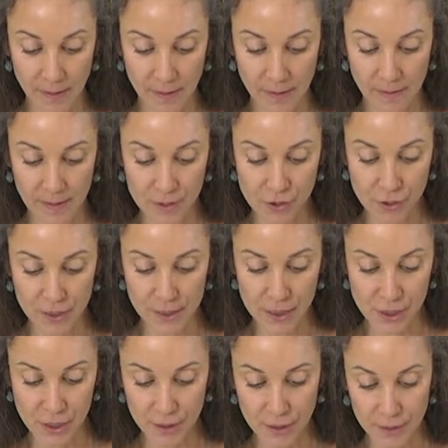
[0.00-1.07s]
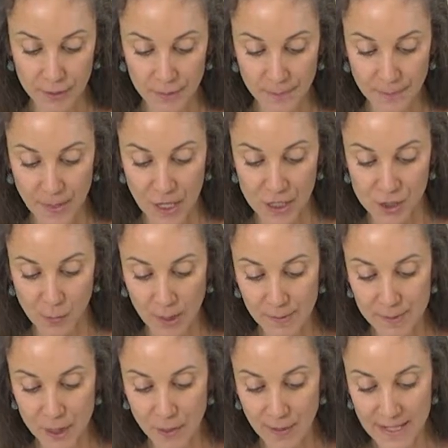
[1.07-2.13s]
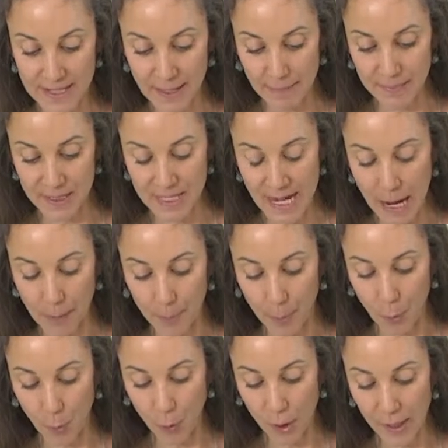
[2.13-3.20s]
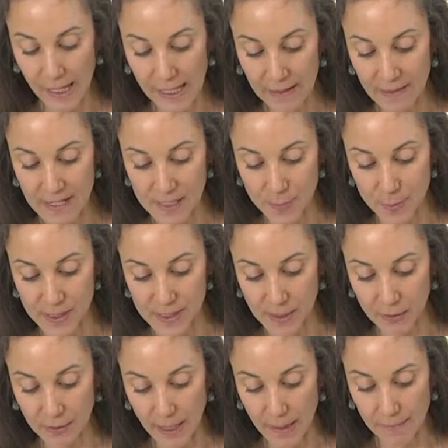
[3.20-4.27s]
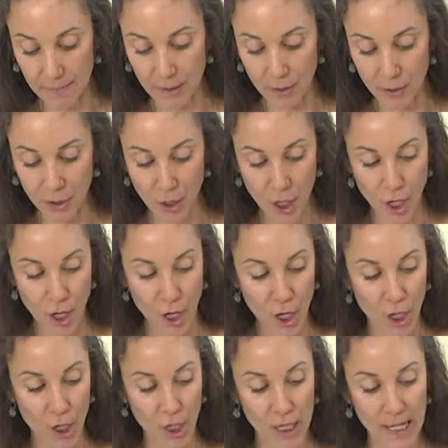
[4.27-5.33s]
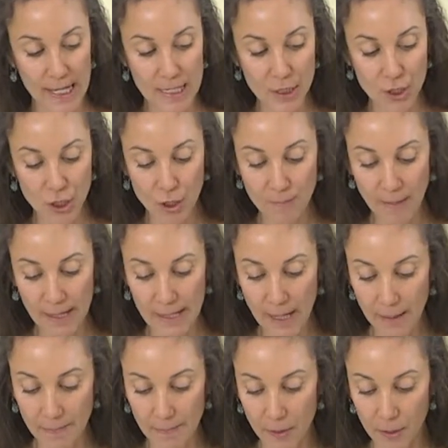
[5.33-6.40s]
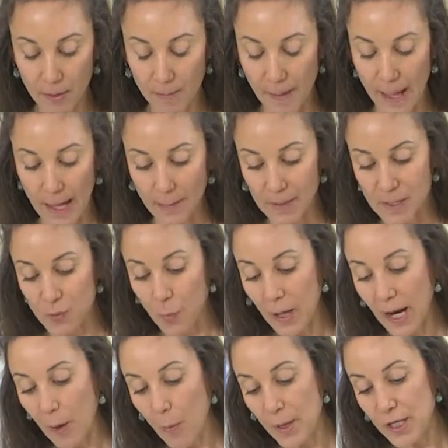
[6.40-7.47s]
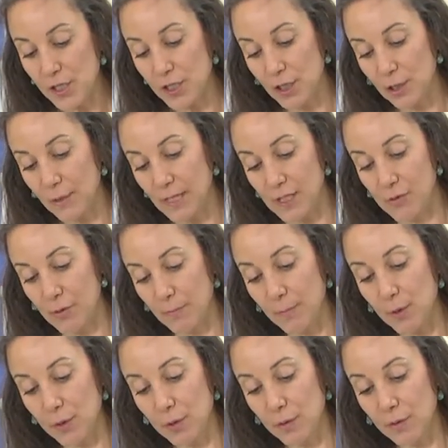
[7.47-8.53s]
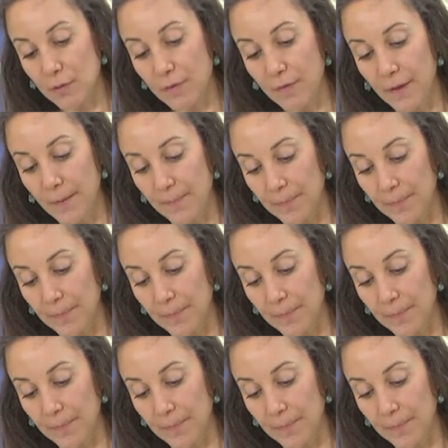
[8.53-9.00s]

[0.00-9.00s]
than the traditional. So what I'm doing is I'm now pouring this Brazil nut milk into my nut milk bag, because what I want to do is remove